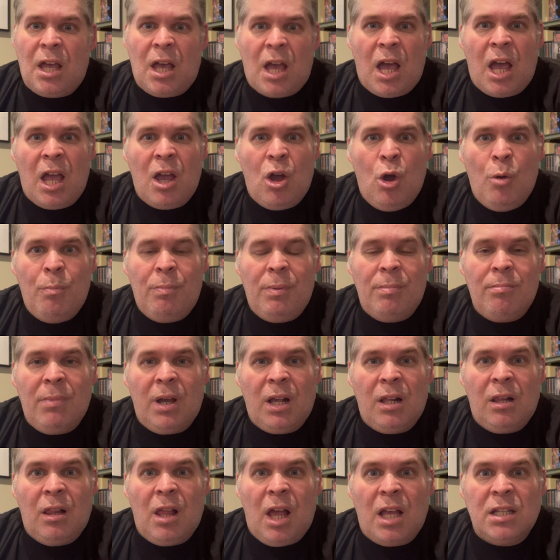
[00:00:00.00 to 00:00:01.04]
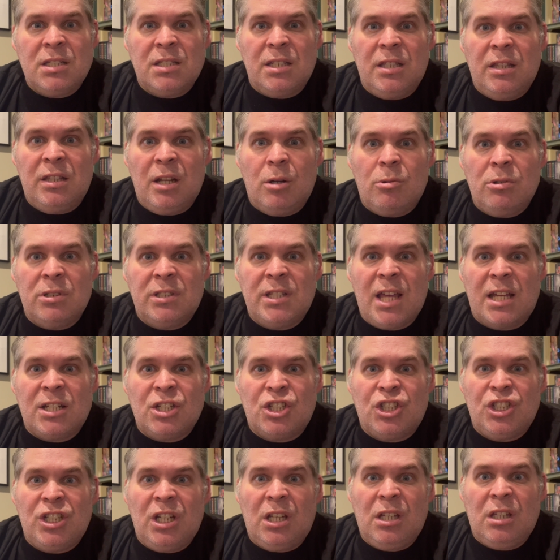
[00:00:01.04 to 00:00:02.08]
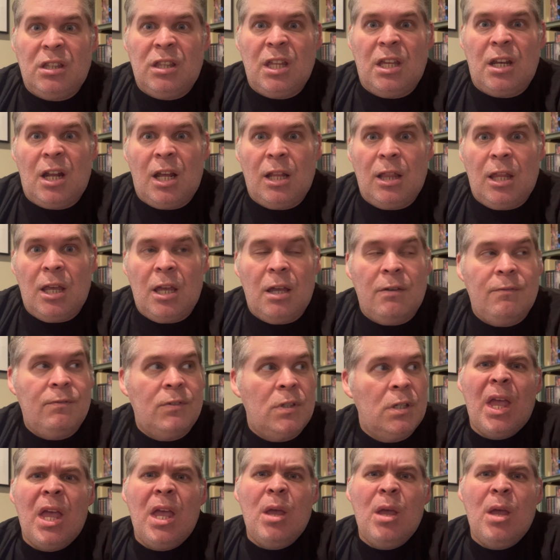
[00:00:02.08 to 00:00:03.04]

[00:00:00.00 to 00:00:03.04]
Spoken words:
I opened my closet and there was that chick that I loved.